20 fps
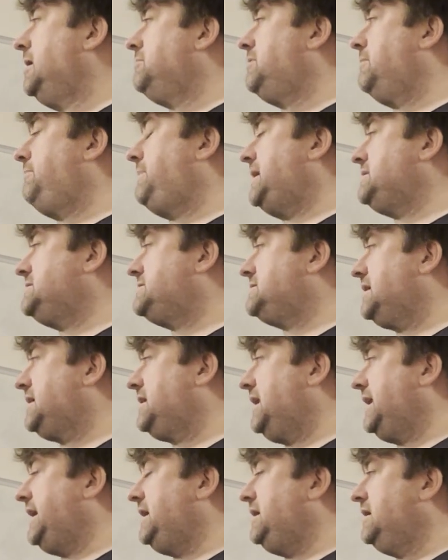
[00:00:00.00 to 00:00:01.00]
But
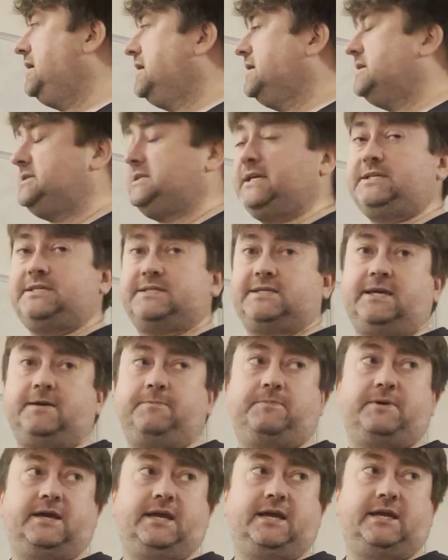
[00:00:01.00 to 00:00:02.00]
basically,
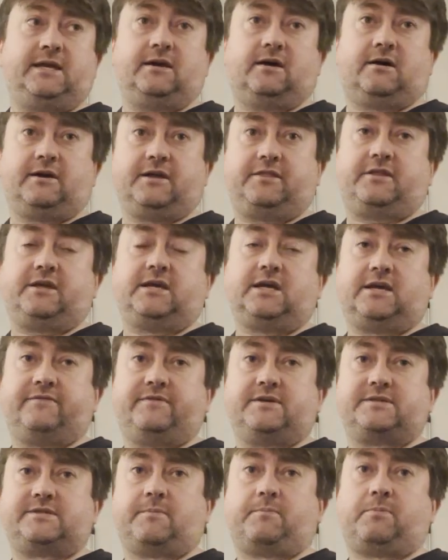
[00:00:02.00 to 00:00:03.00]
TCP, I think of
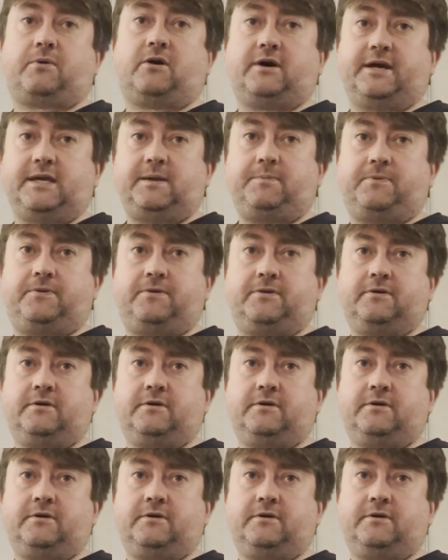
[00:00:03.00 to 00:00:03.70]
it as a pipe,